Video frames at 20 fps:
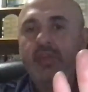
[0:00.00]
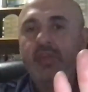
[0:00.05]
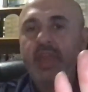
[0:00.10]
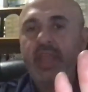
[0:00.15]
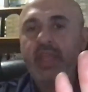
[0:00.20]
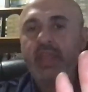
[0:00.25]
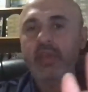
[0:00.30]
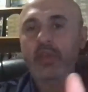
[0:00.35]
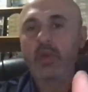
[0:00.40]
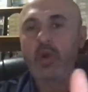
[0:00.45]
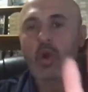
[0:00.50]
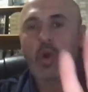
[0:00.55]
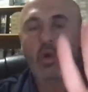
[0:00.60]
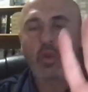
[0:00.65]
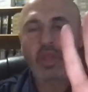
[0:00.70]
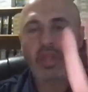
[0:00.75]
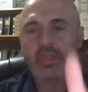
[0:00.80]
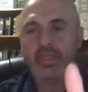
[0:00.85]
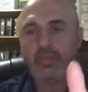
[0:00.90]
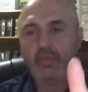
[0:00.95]
Satan.
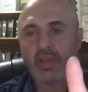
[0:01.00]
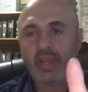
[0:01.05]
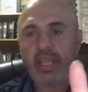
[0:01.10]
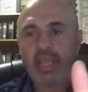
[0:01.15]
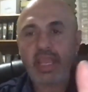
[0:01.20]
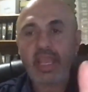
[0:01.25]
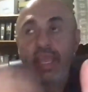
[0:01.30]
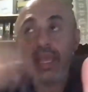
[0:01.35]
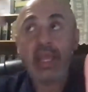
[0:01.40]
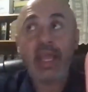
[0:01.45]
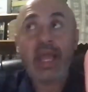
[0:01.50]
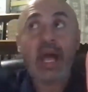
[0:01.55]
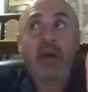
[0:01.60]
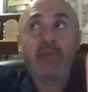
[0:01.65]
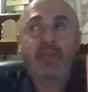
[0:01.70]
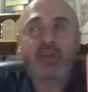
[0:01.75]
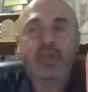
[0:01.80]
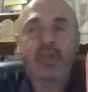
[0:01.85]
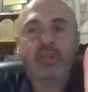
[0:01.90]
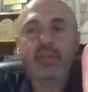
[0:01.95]
Only three in
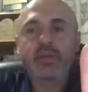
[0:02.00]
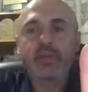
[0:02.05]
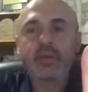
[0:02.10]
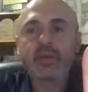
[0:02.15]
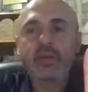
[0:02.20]
heaven.